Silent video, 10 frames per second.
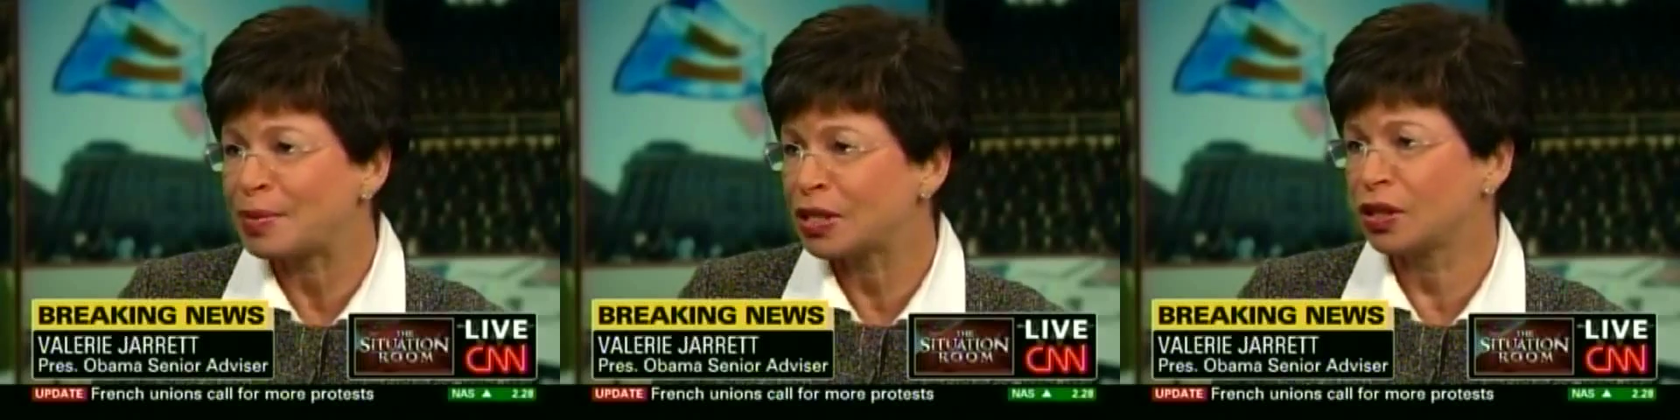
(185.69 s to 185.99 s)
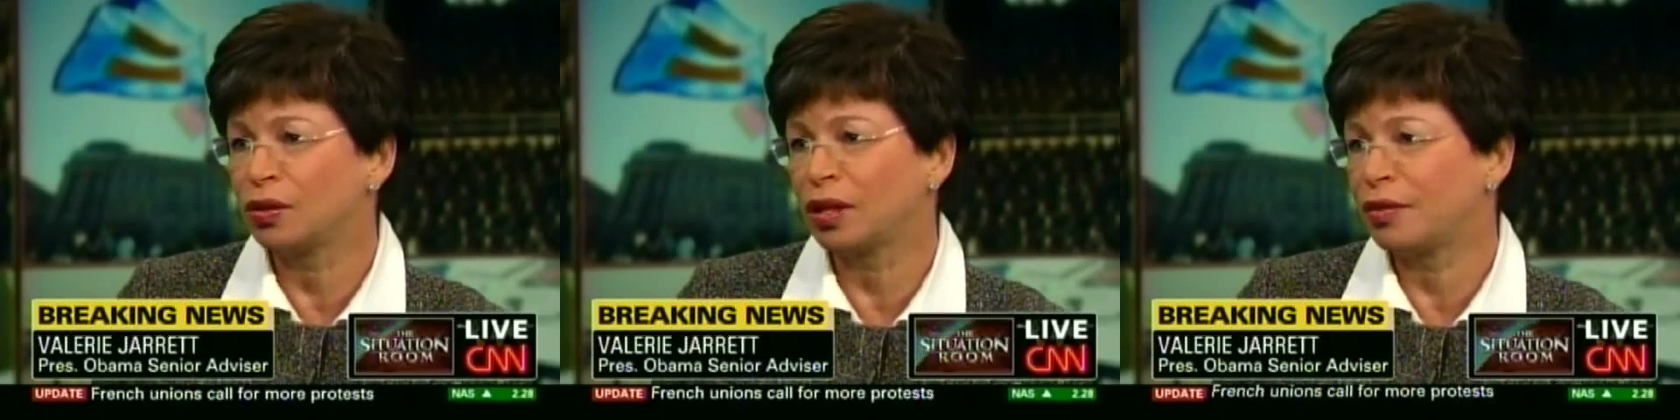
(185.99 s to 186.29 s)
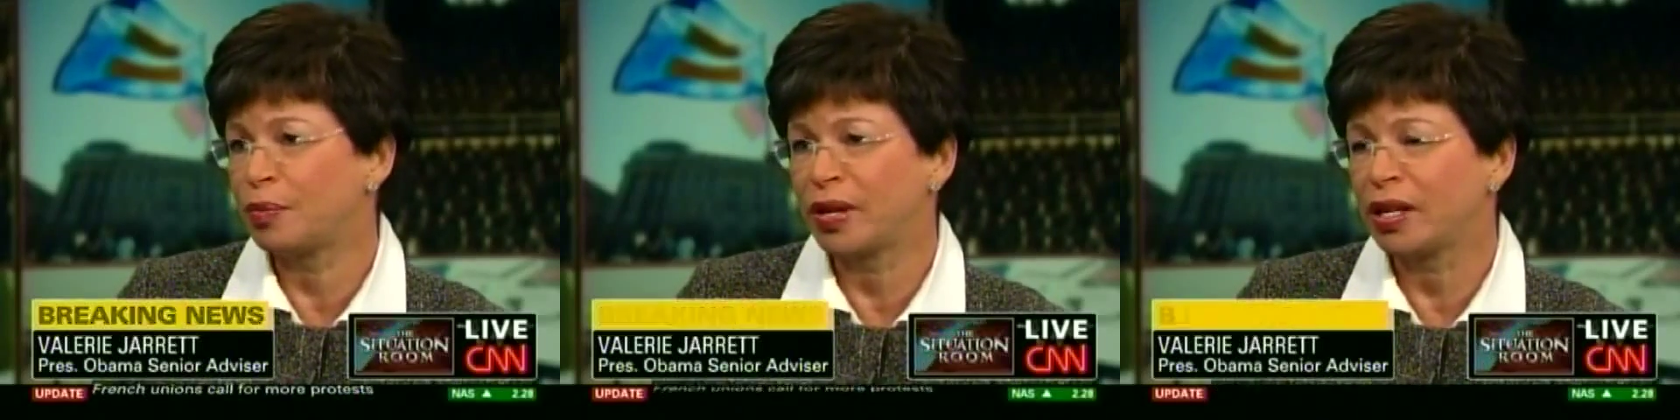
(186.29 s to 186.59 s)
absolutely
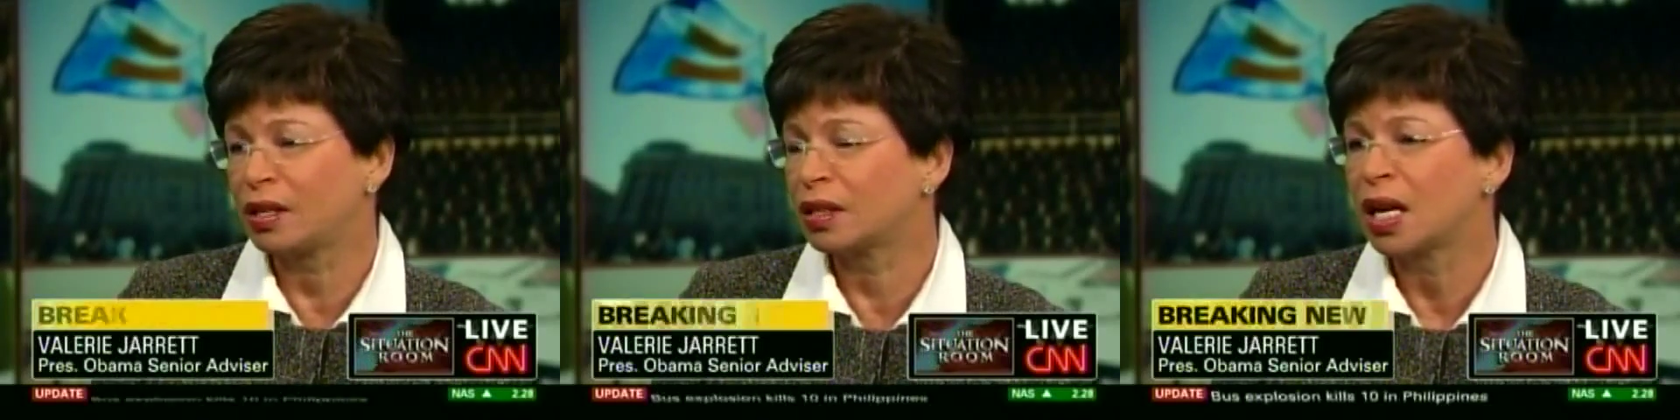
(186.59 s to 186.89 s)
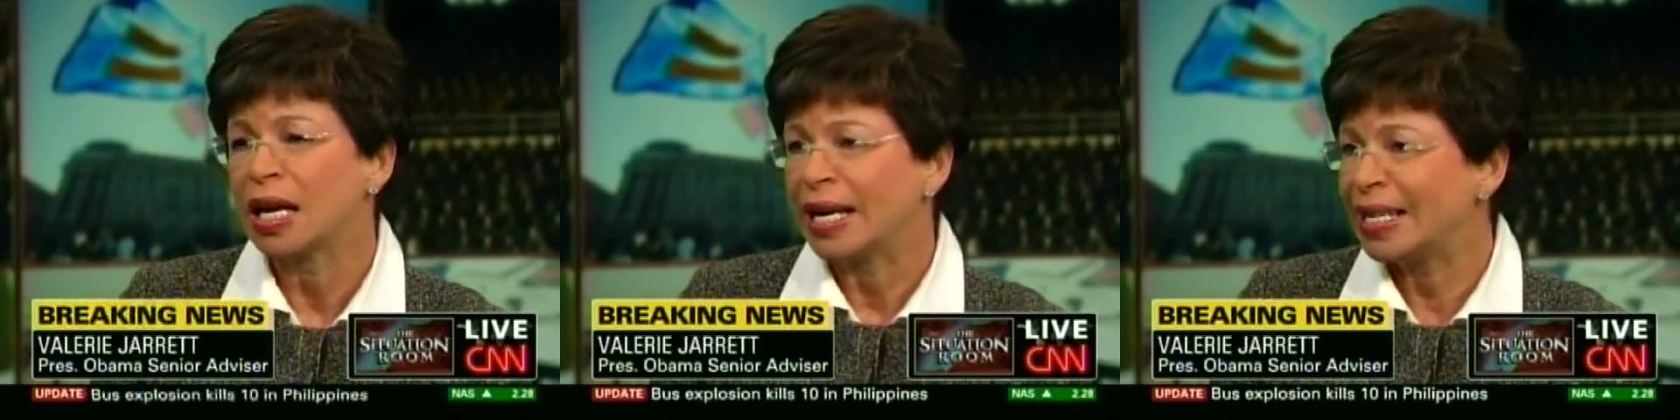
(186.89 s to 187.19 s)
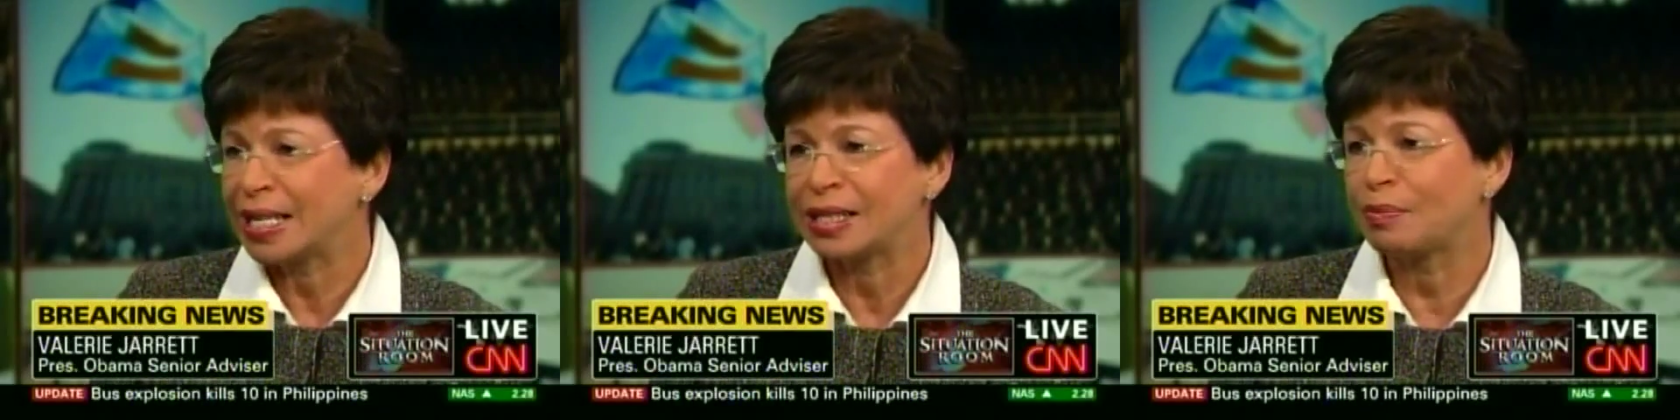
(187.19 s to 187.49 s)
repealed.
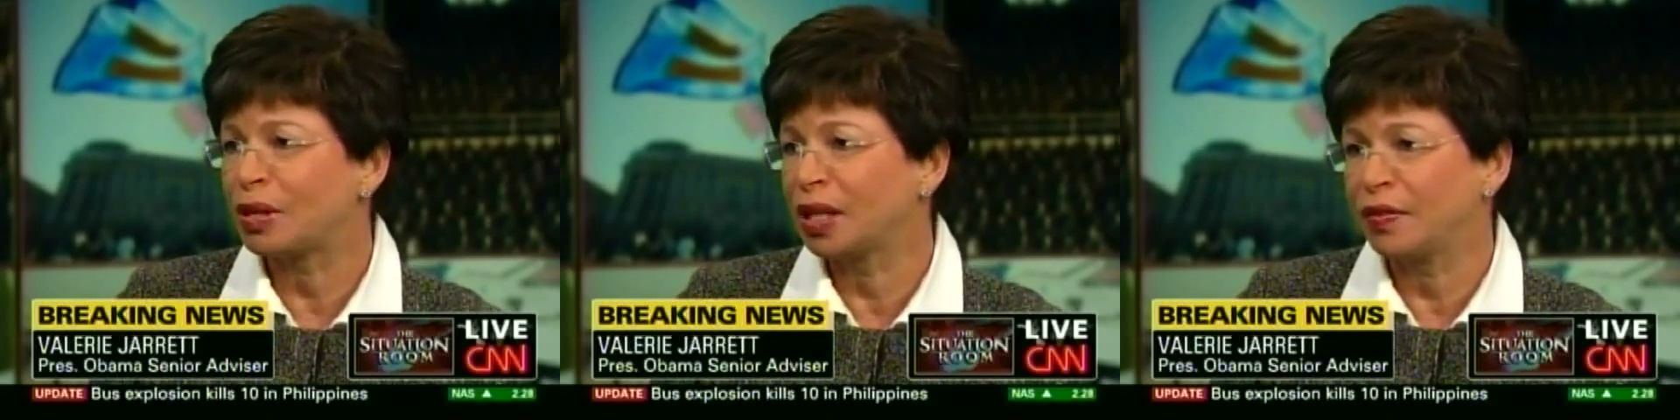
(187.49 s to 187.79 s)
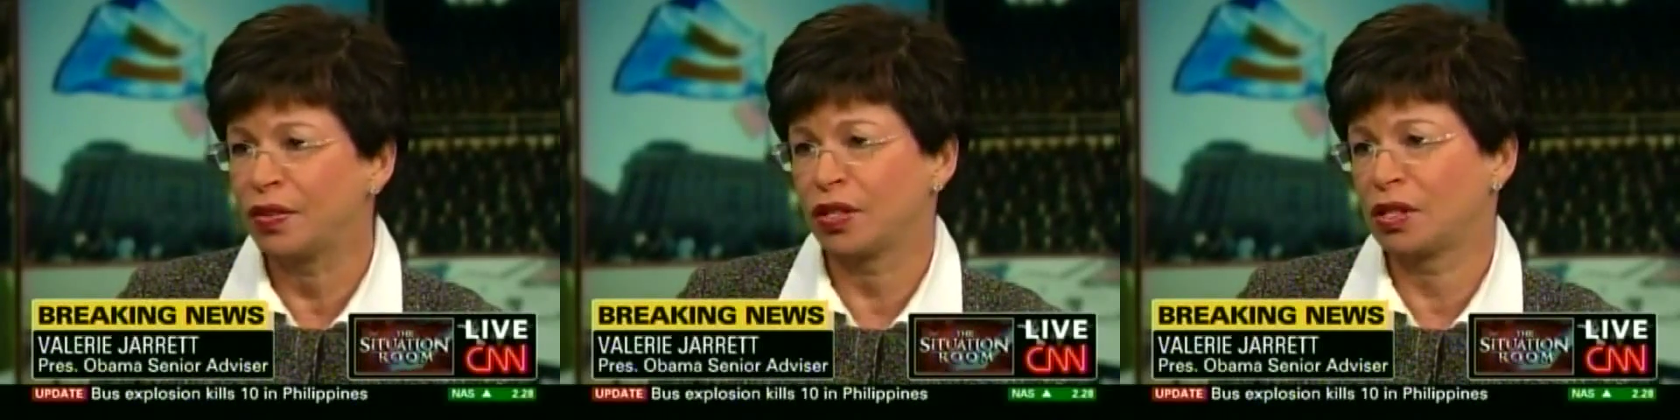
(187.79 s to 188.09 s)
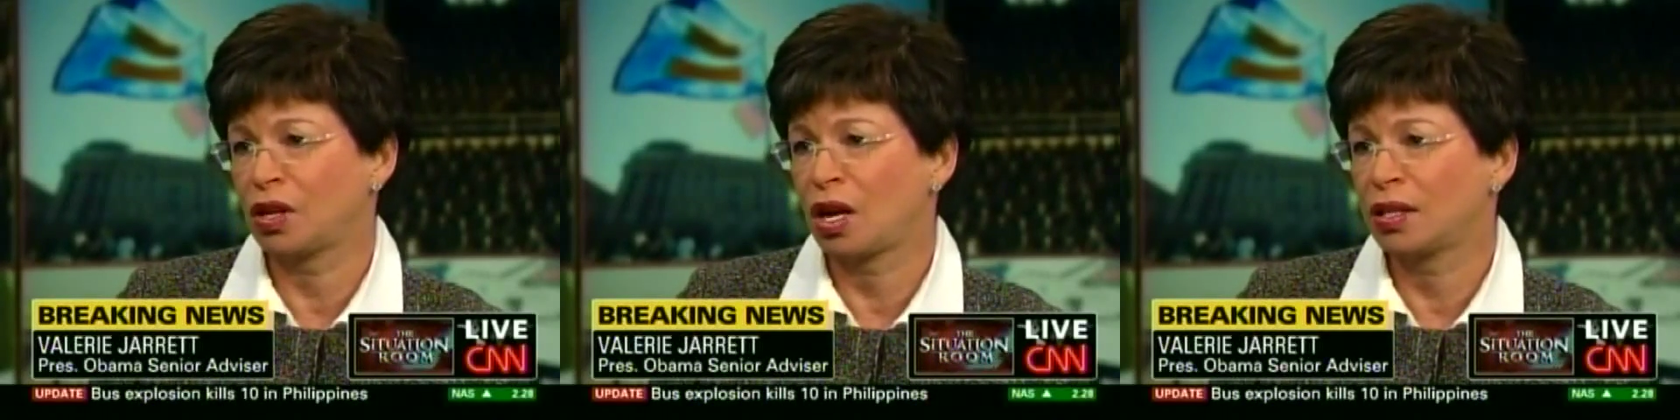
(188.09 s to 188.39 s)
He doesn't believe in
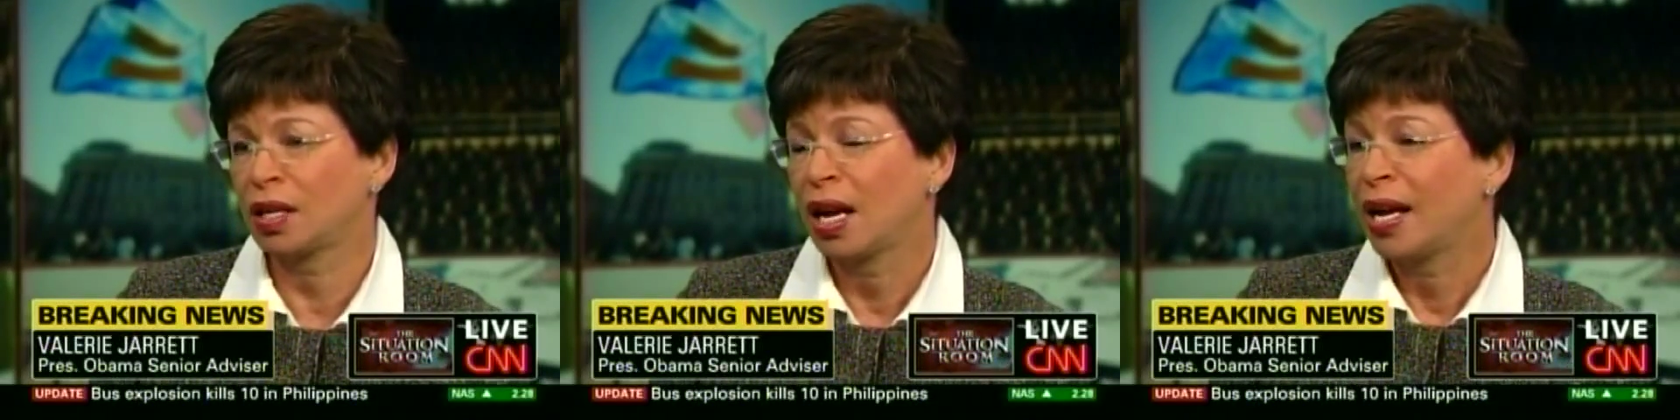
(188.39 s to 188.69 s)
this law.